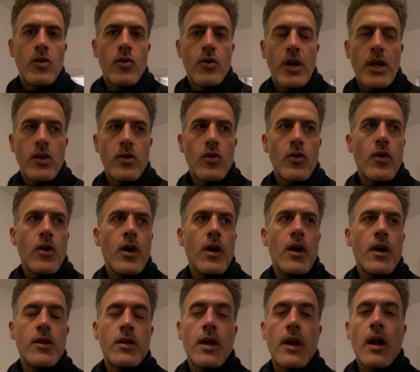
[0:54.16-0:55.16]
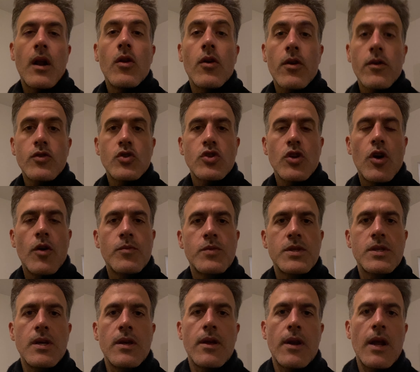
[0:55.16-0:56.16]
Loreto. There are a lot of
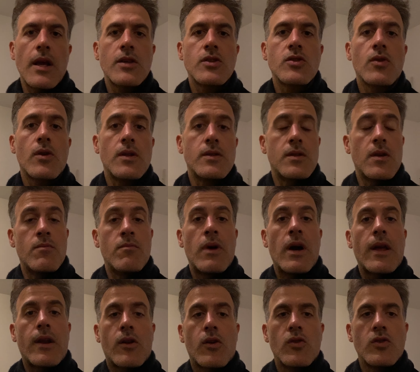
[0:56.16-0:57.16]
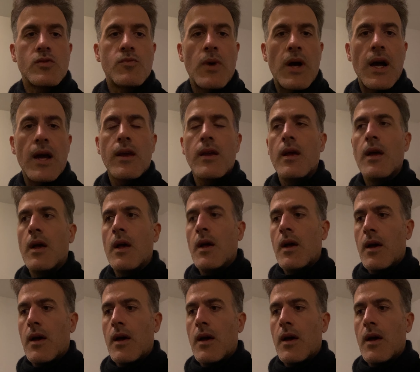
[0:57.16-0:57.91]
shops and restaurants and bars close by,